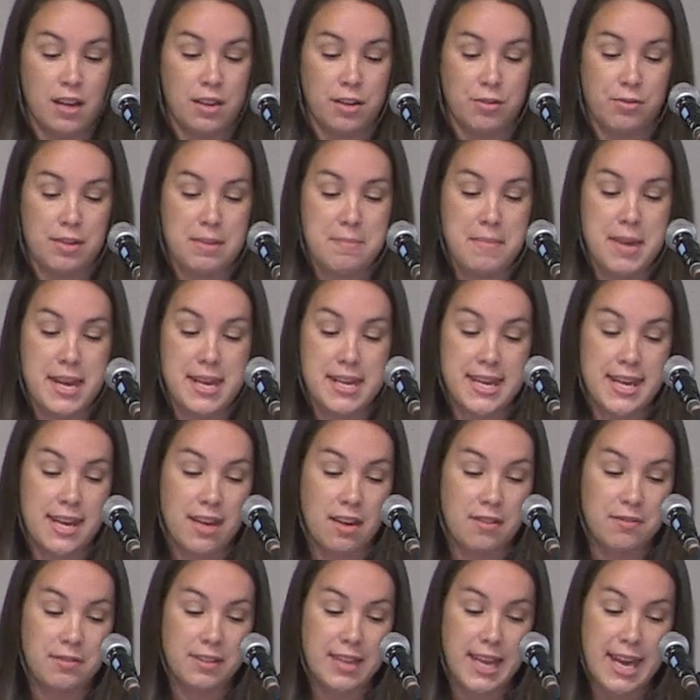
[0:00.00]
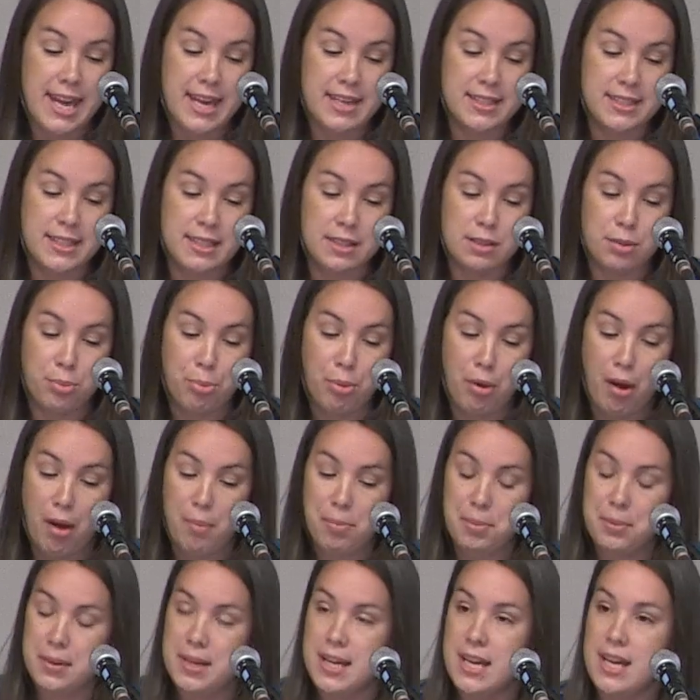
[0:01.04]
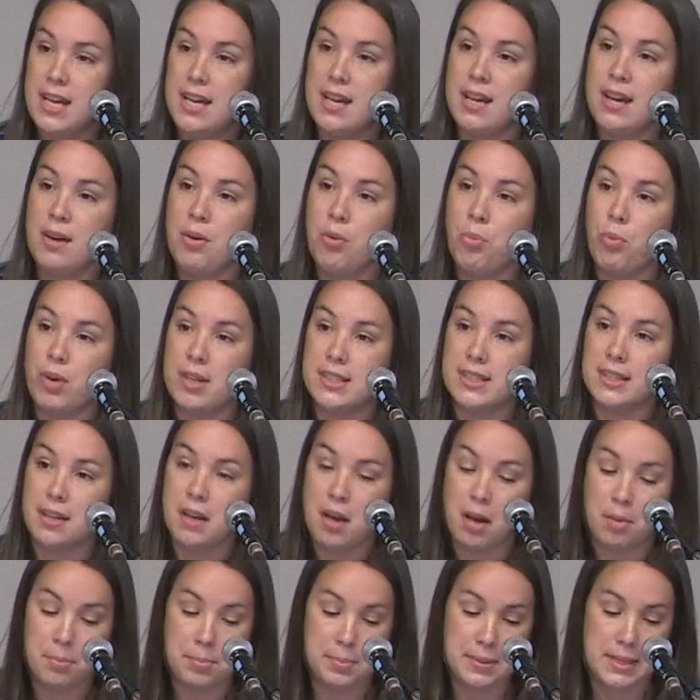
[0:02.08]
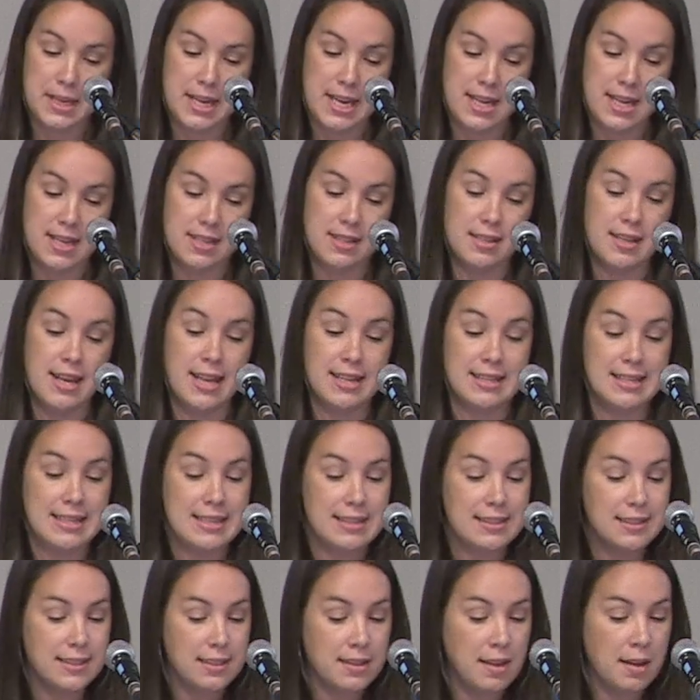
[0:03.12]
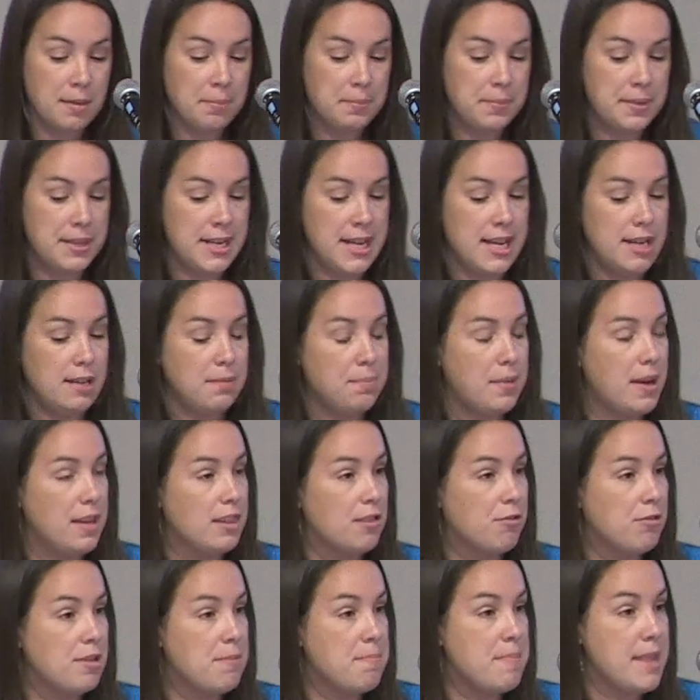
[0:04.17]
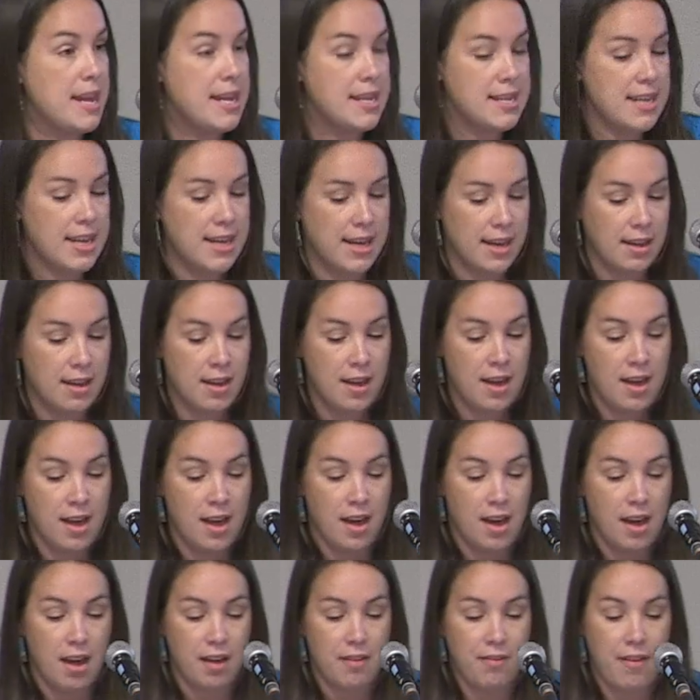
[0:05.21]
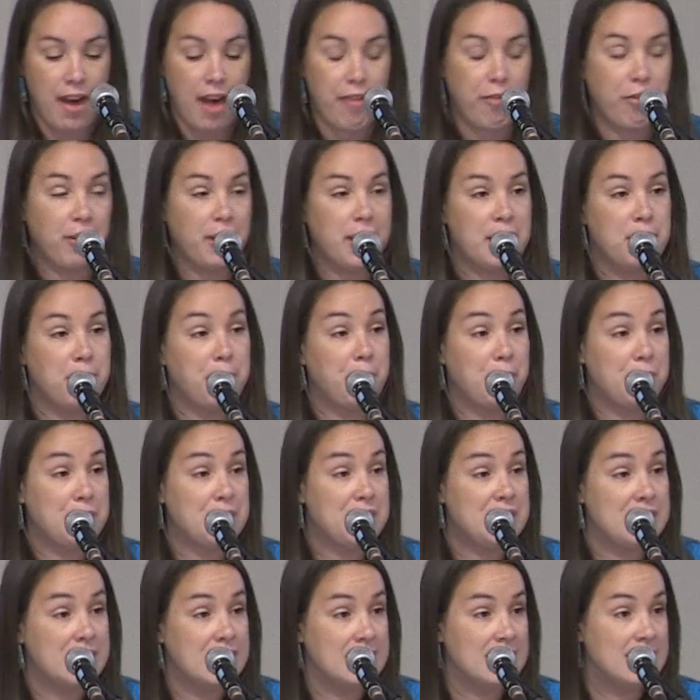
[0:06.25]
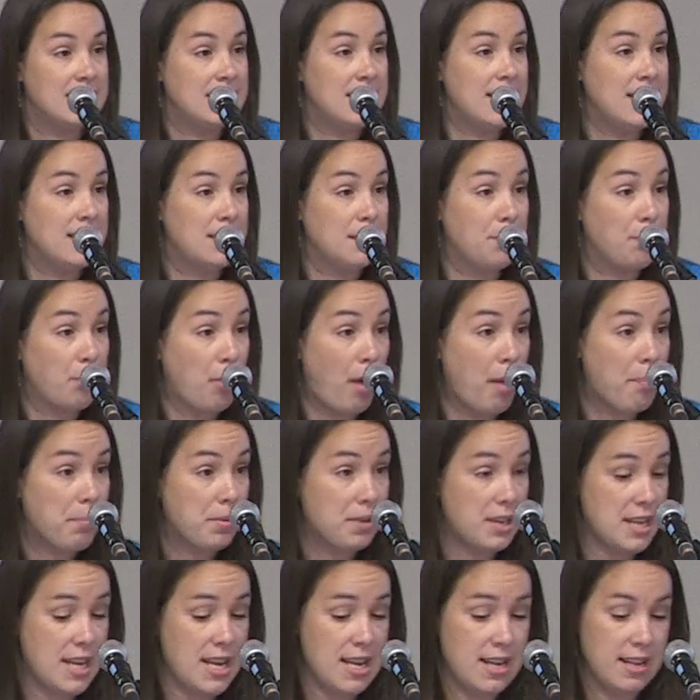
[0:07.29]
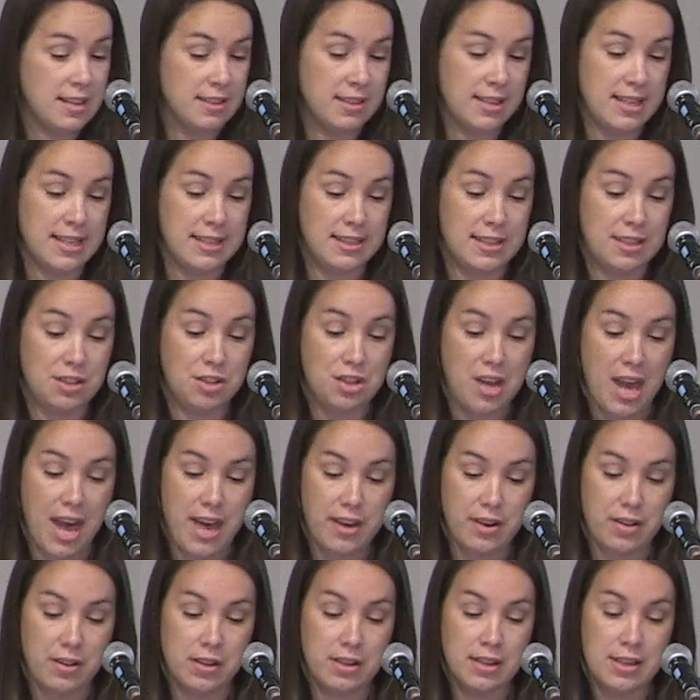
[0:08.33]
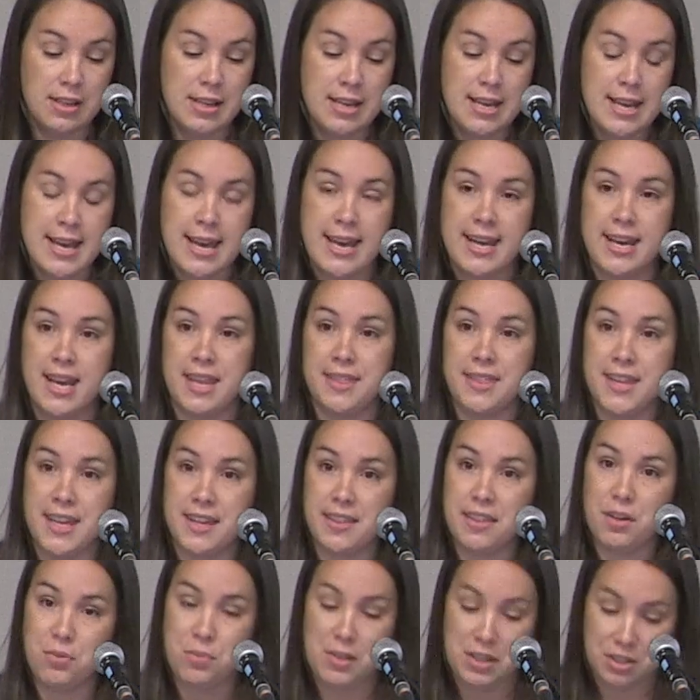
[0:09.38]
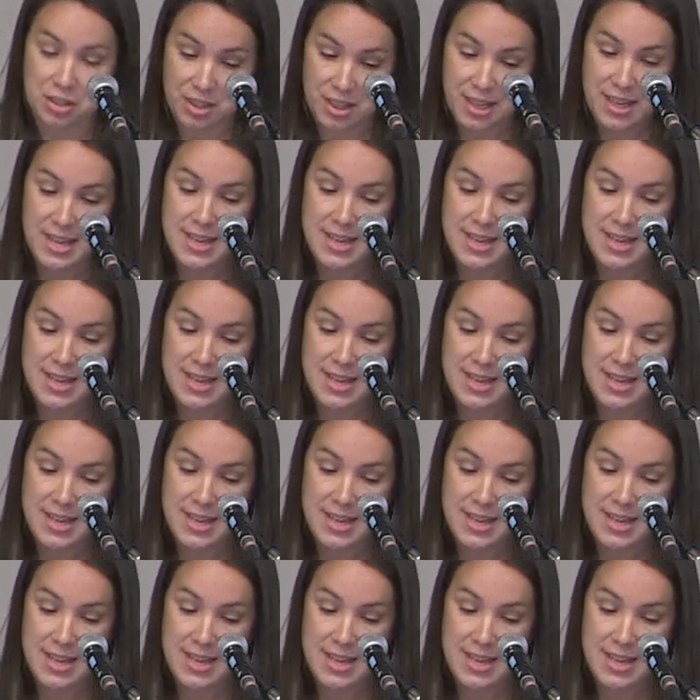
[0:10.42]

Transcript: the remaking of land into property was accompanied and is accompanied by the remaking of African persons into property, into chattel. And I think that we should